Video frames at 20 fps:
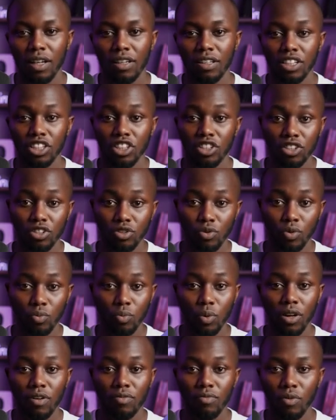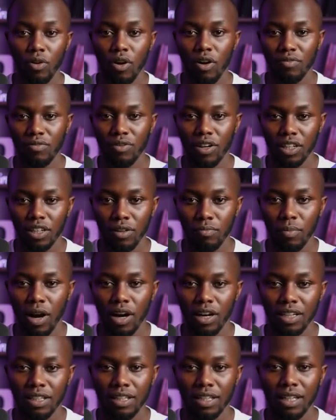Digistore24 affiliate
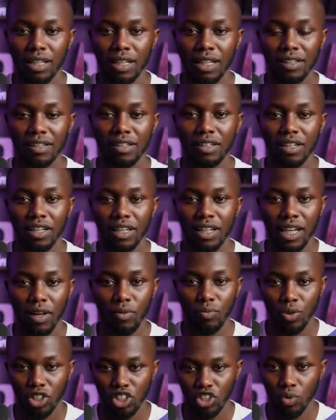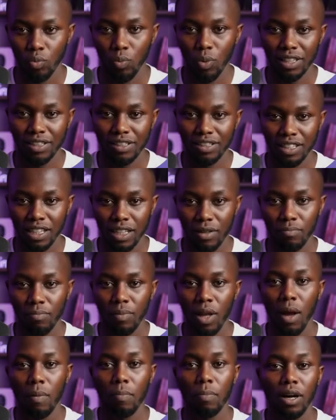marketing isn't a get-rich-quick scheme,
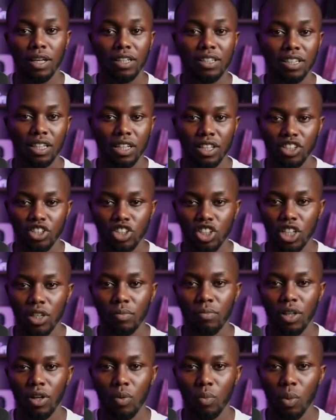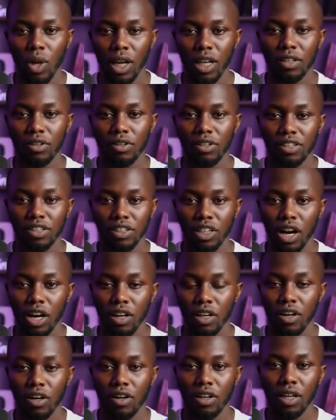but it's a legitimate way to
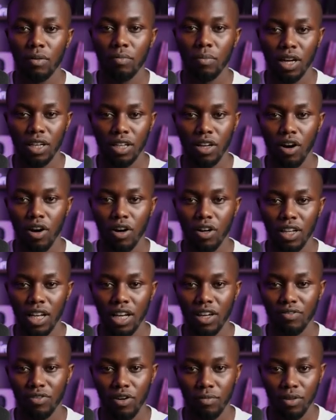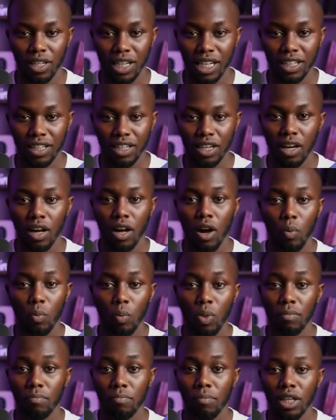start earning money online from Kenya
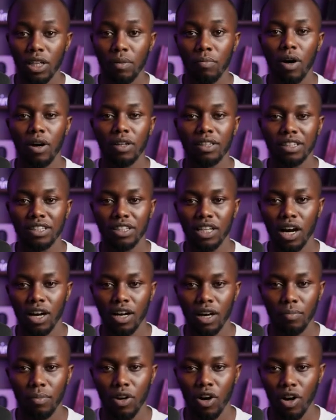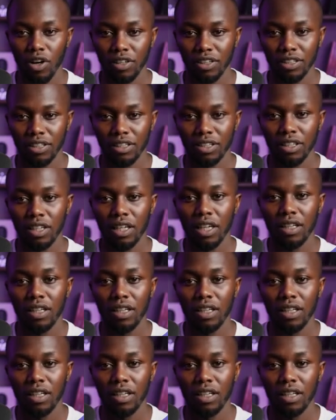with minimal startup costs.